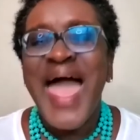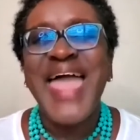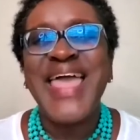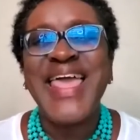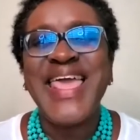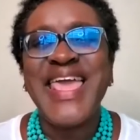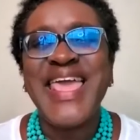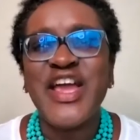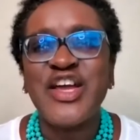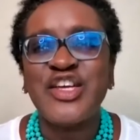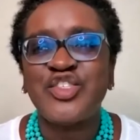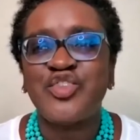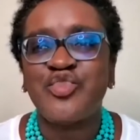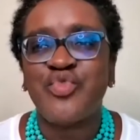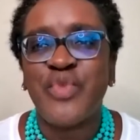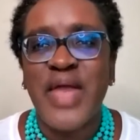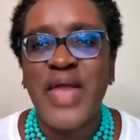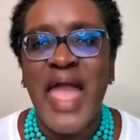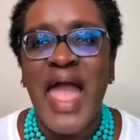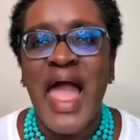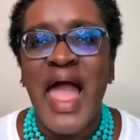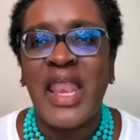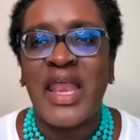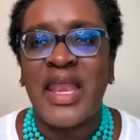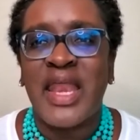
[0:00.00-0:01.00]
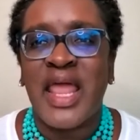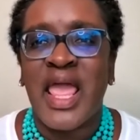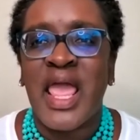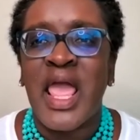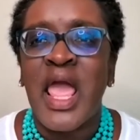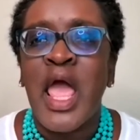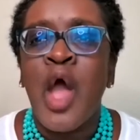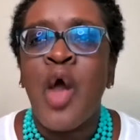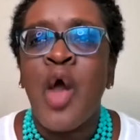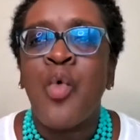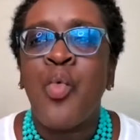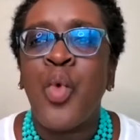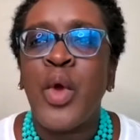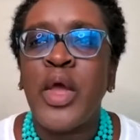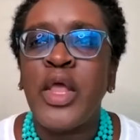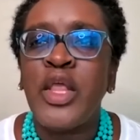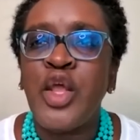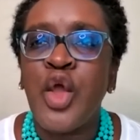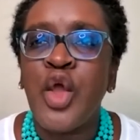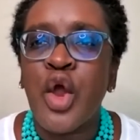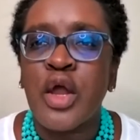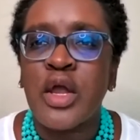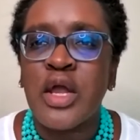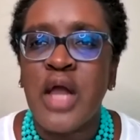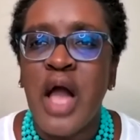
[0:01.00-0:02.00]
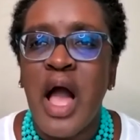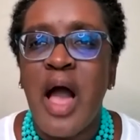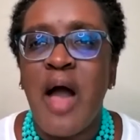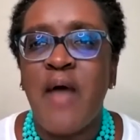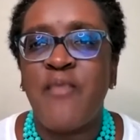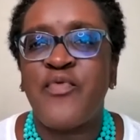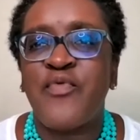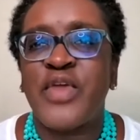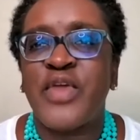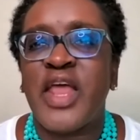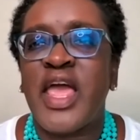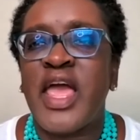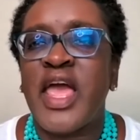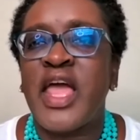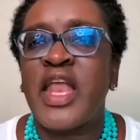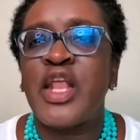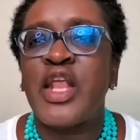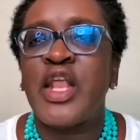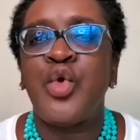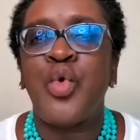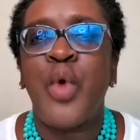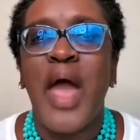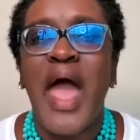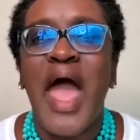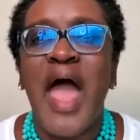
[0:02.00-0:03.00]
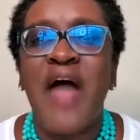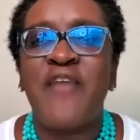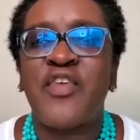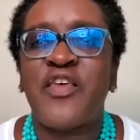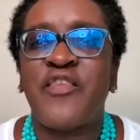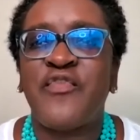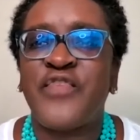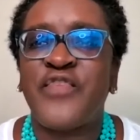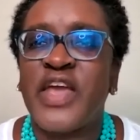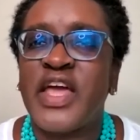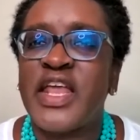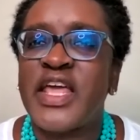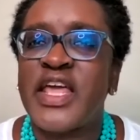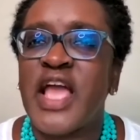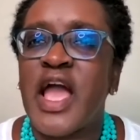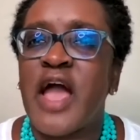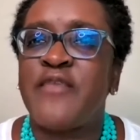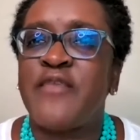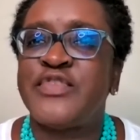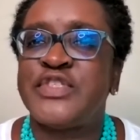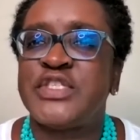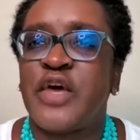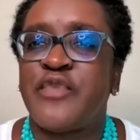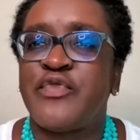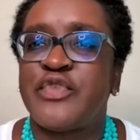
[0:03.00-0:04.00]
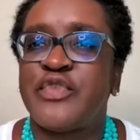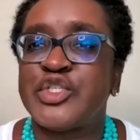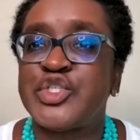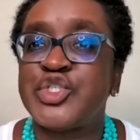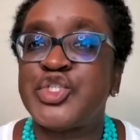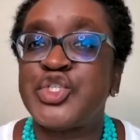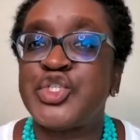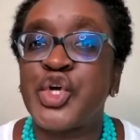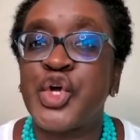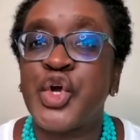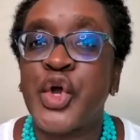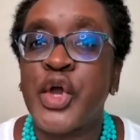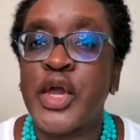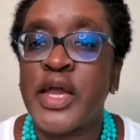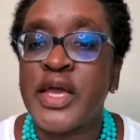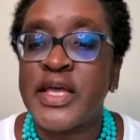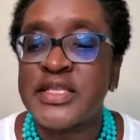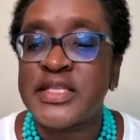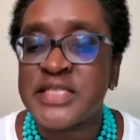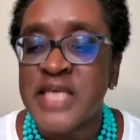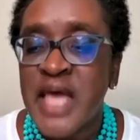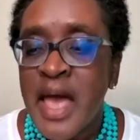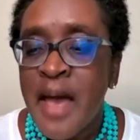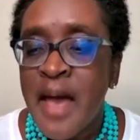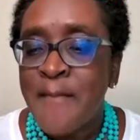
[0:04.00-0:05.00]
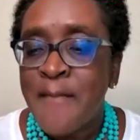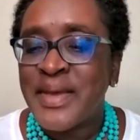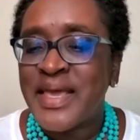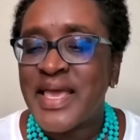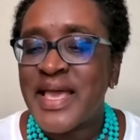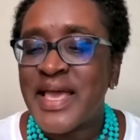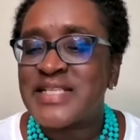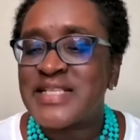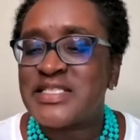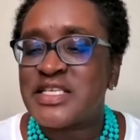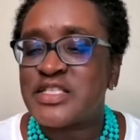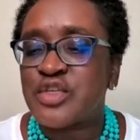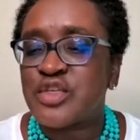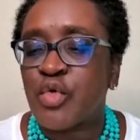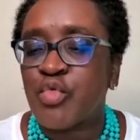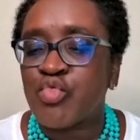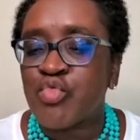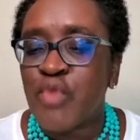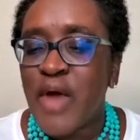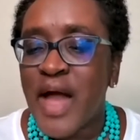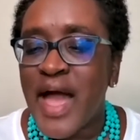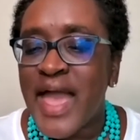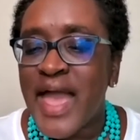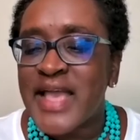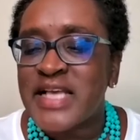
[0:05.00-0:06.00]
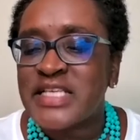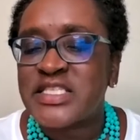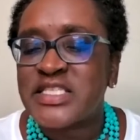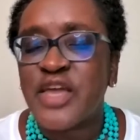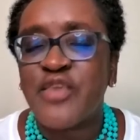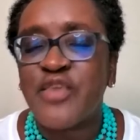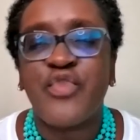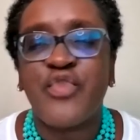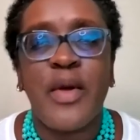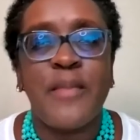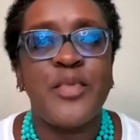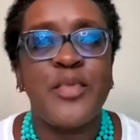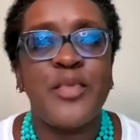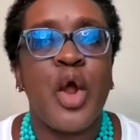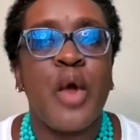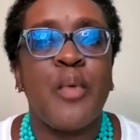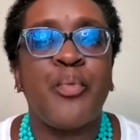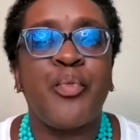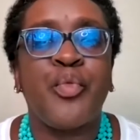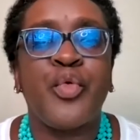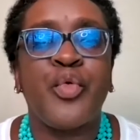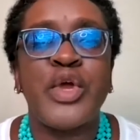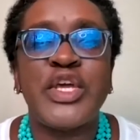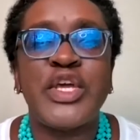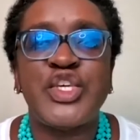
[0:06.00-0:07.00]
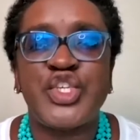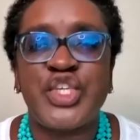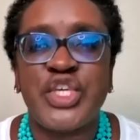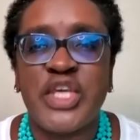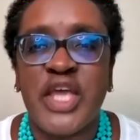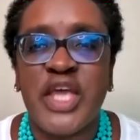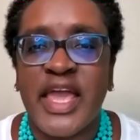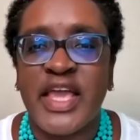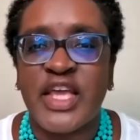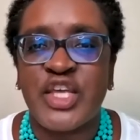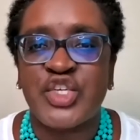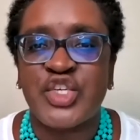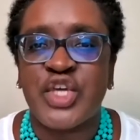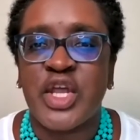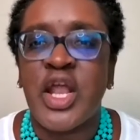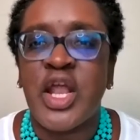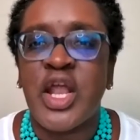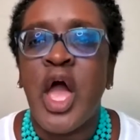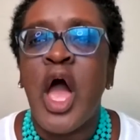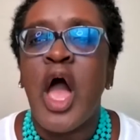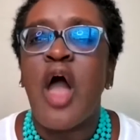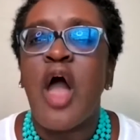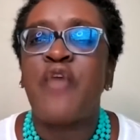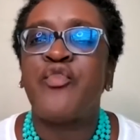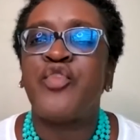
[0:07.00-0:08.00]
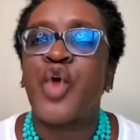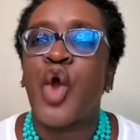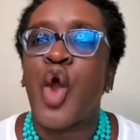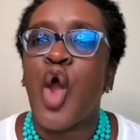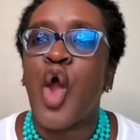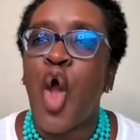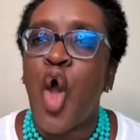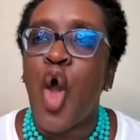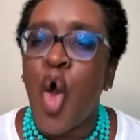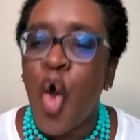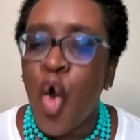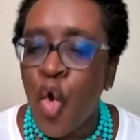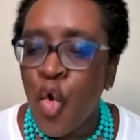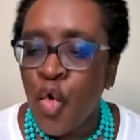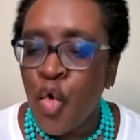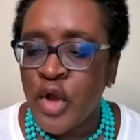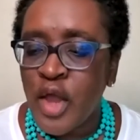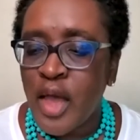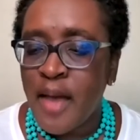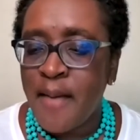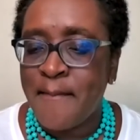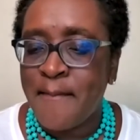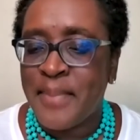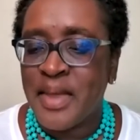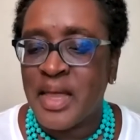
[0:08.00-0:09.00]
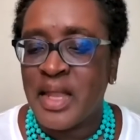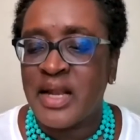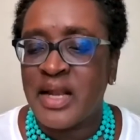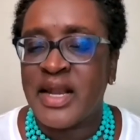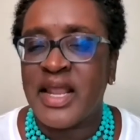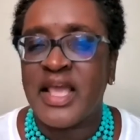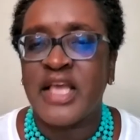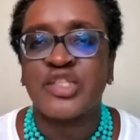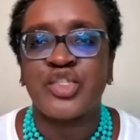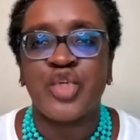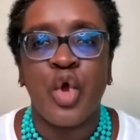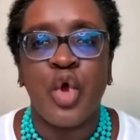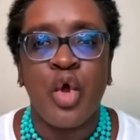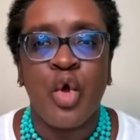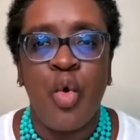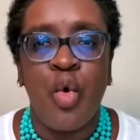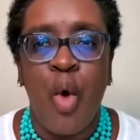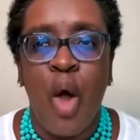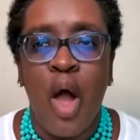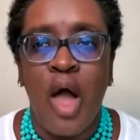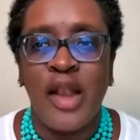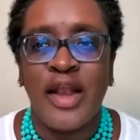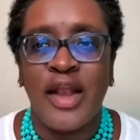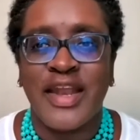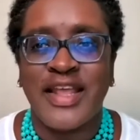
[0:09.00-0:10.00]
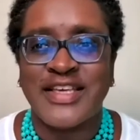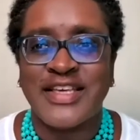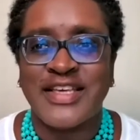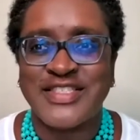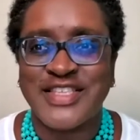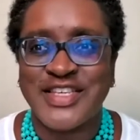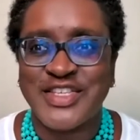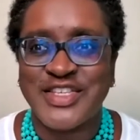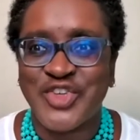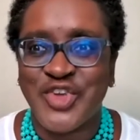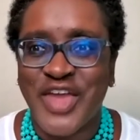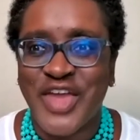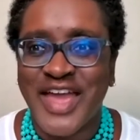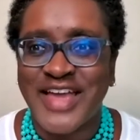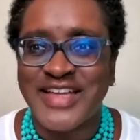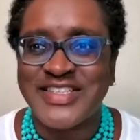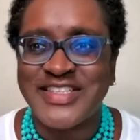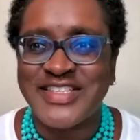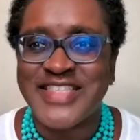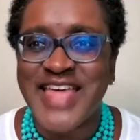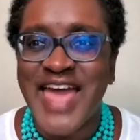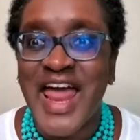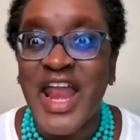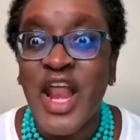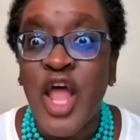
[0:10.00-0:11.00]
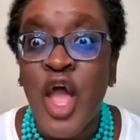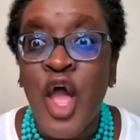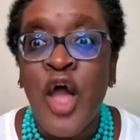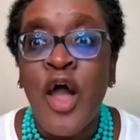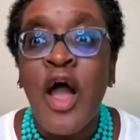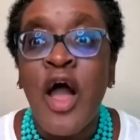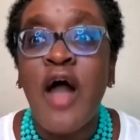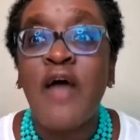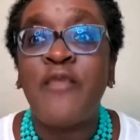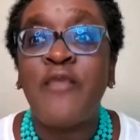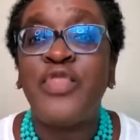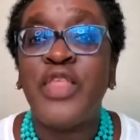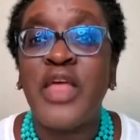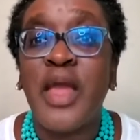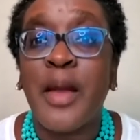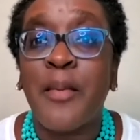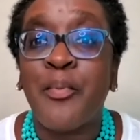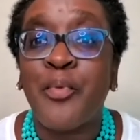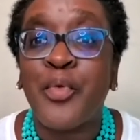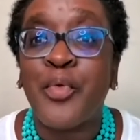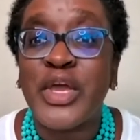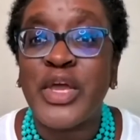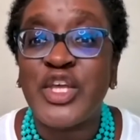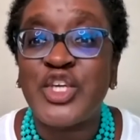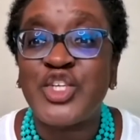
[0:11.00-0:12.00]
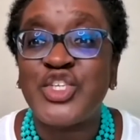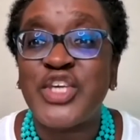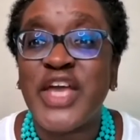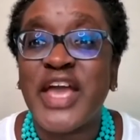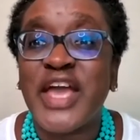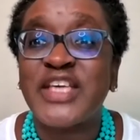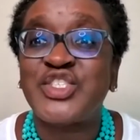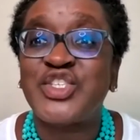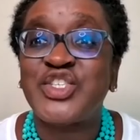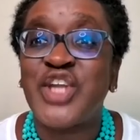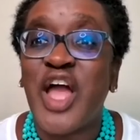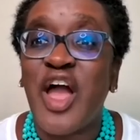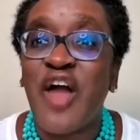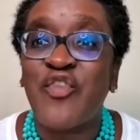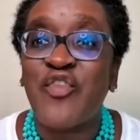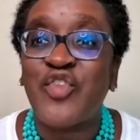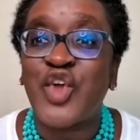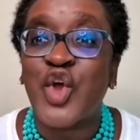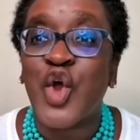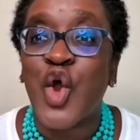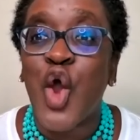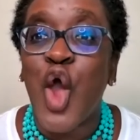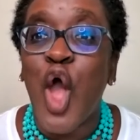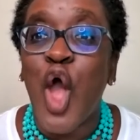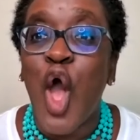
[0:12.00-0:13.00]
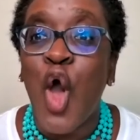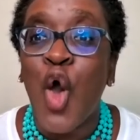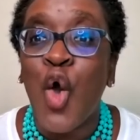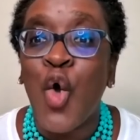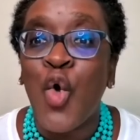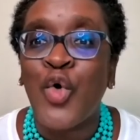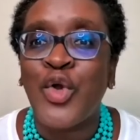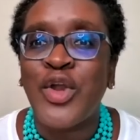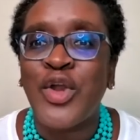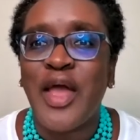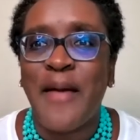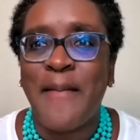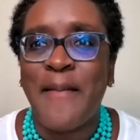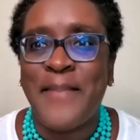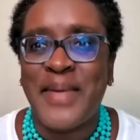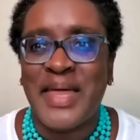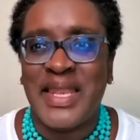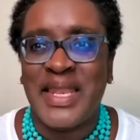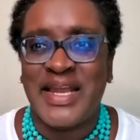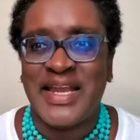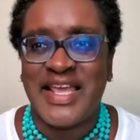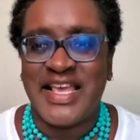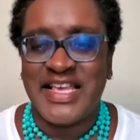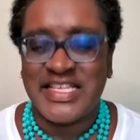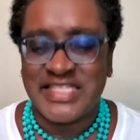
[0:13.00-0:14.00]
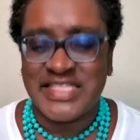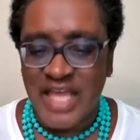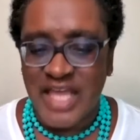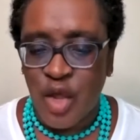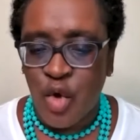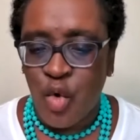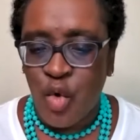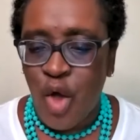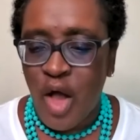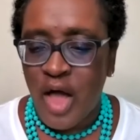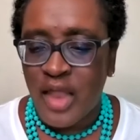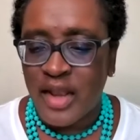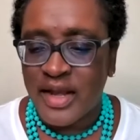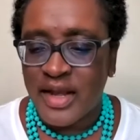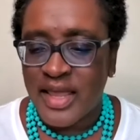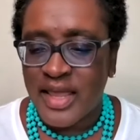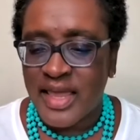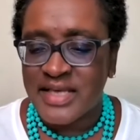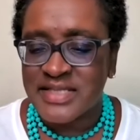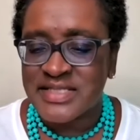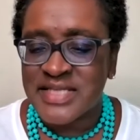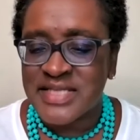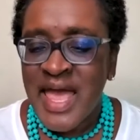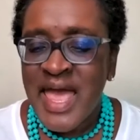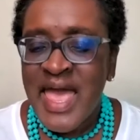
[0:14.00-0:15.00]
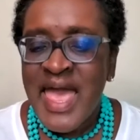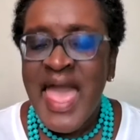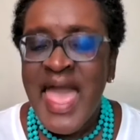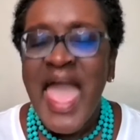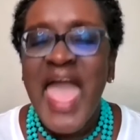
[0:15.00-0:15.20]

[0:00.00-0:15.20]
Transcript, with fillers: And here's the reality when you're confident, you have a feeling of self assurance because it's arising from your appreciation of your own abilities or qualities. Did you catch that? Of the appreciation of your own abilities and qualities.